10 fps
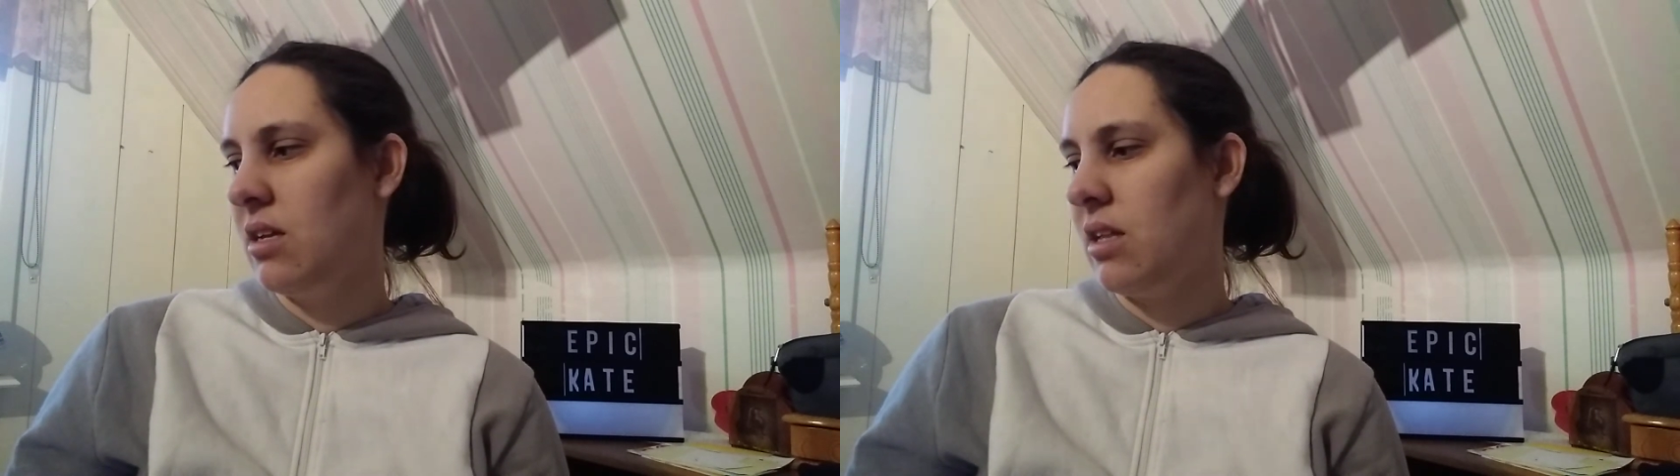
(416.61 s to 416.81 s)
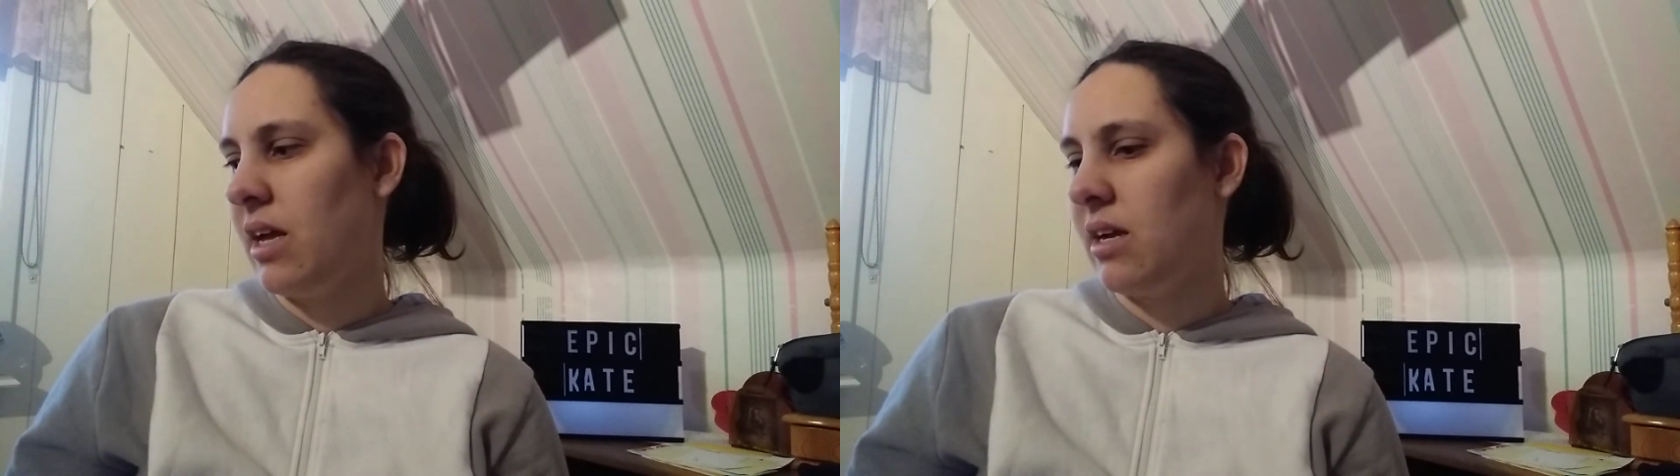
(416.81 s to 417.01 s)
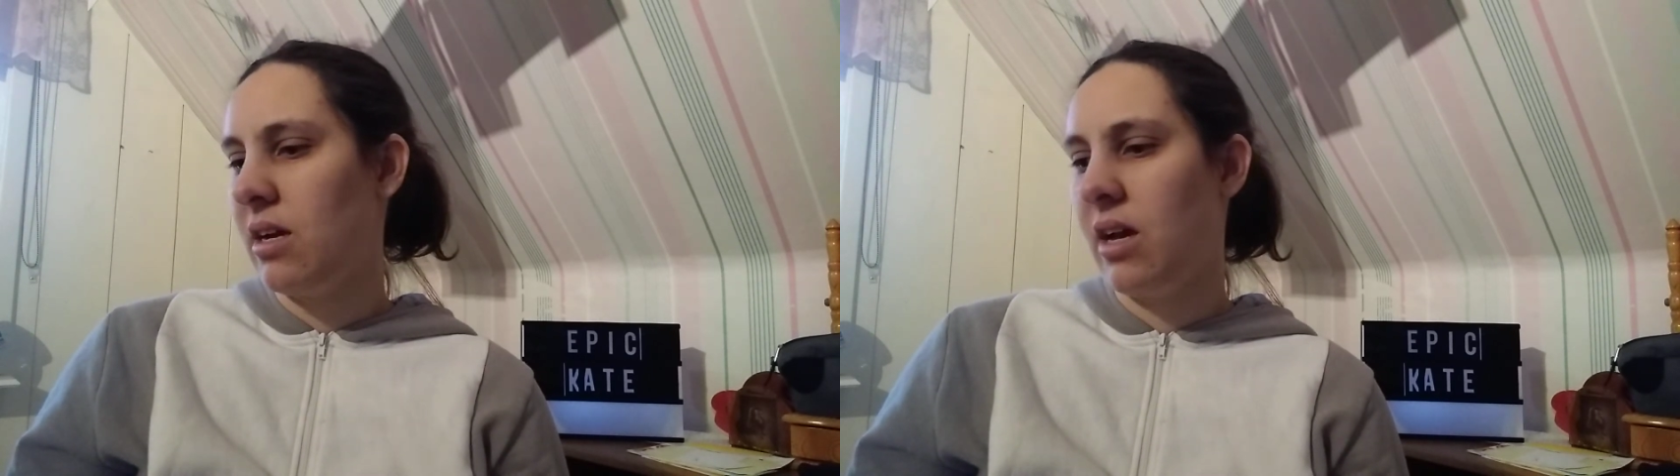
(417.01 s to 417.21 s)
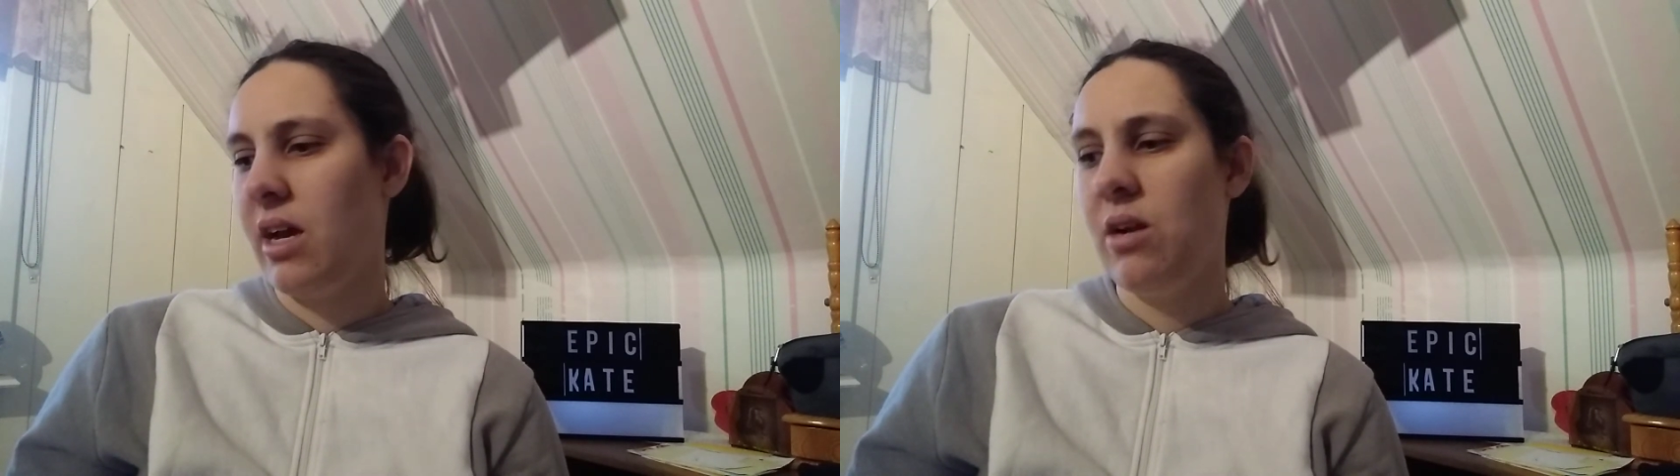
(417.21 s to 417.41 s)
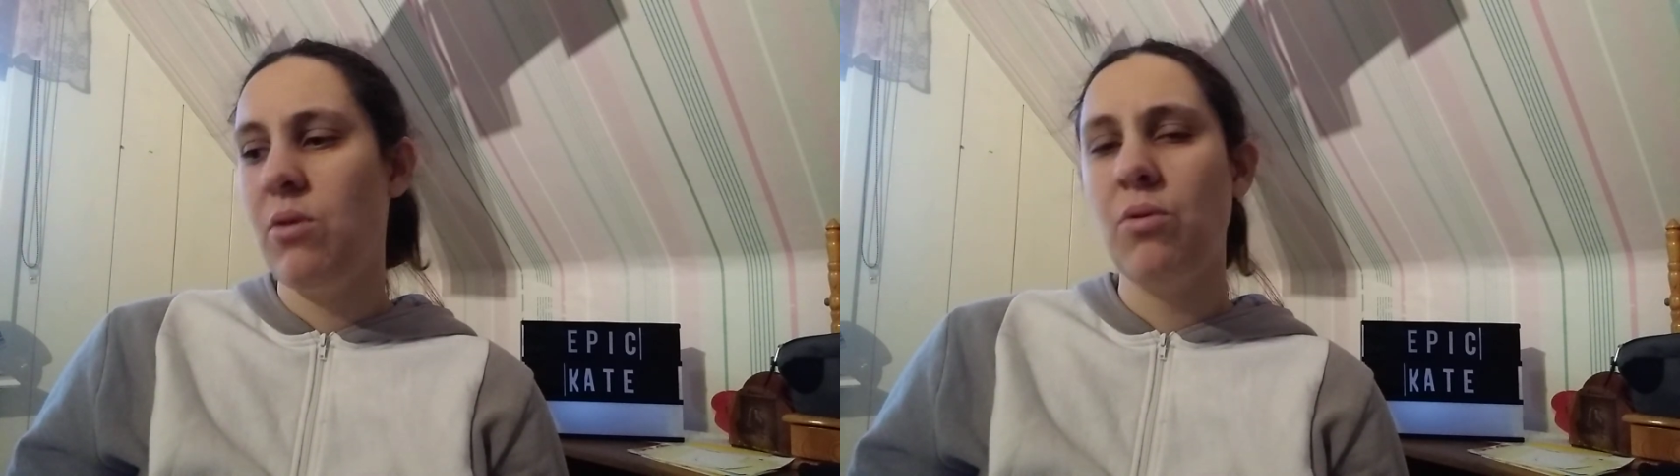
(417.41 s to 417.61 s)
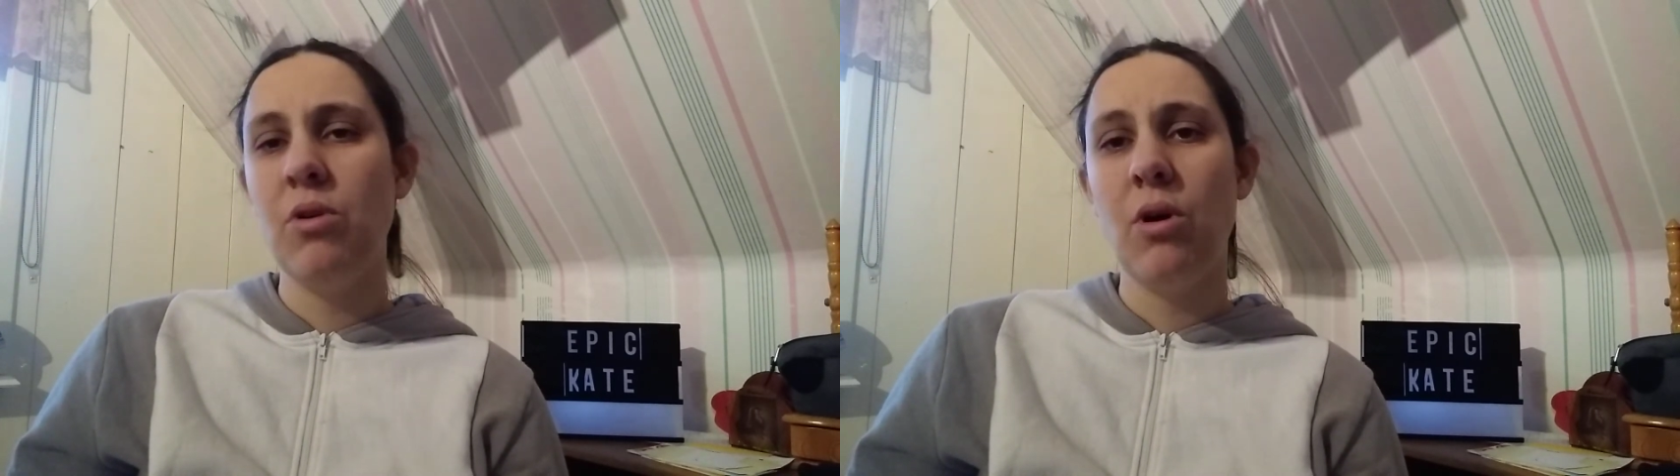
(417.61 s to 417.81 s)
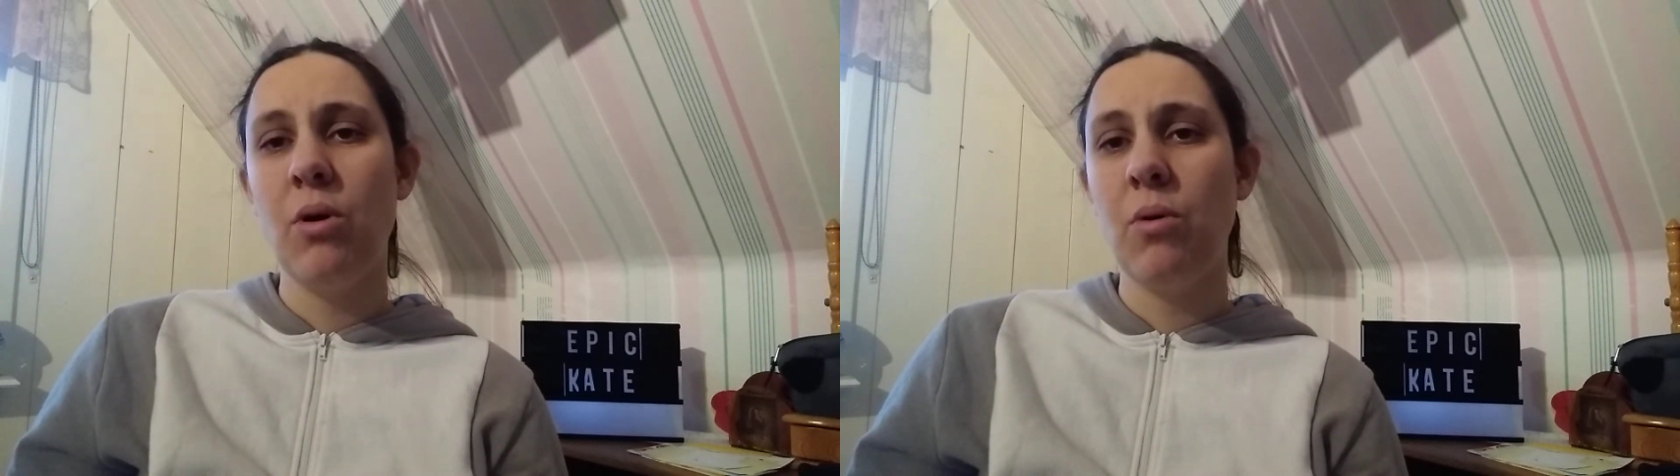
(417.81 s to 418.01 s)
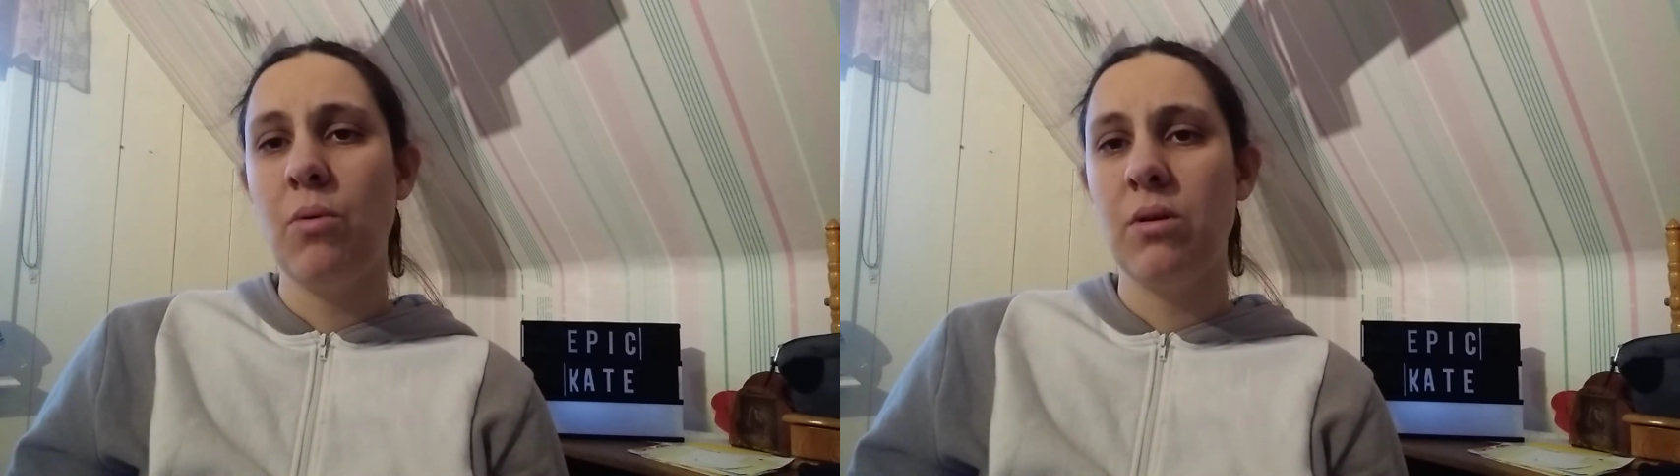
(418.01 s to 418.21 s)
Like, I don't
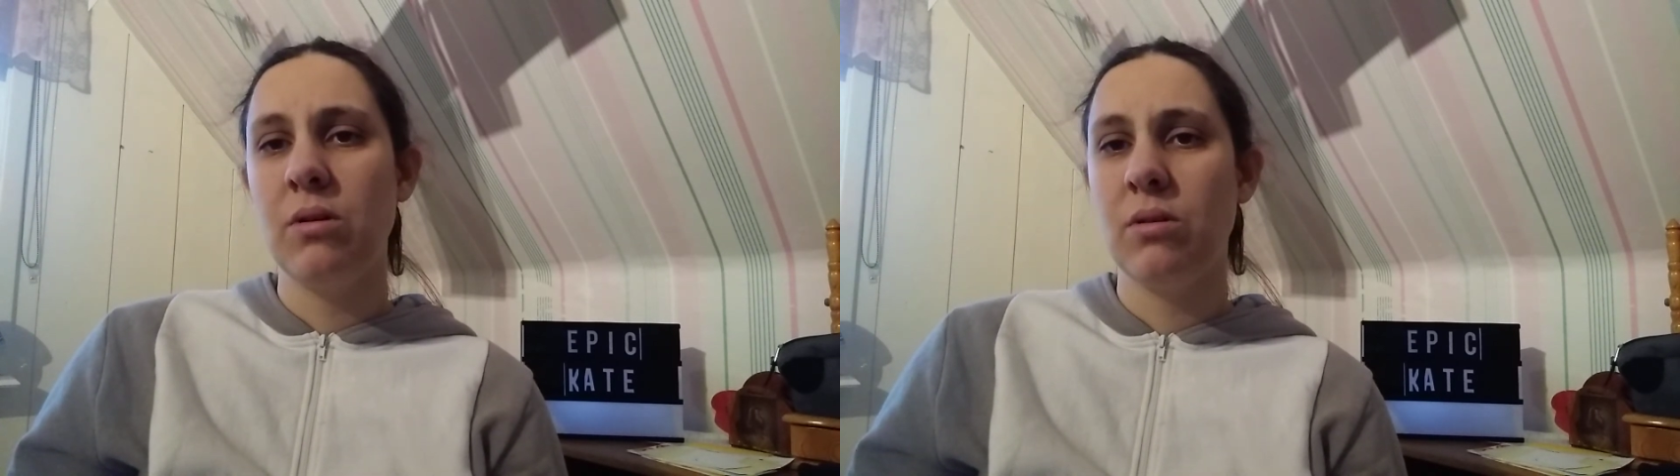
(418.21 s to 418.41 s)
know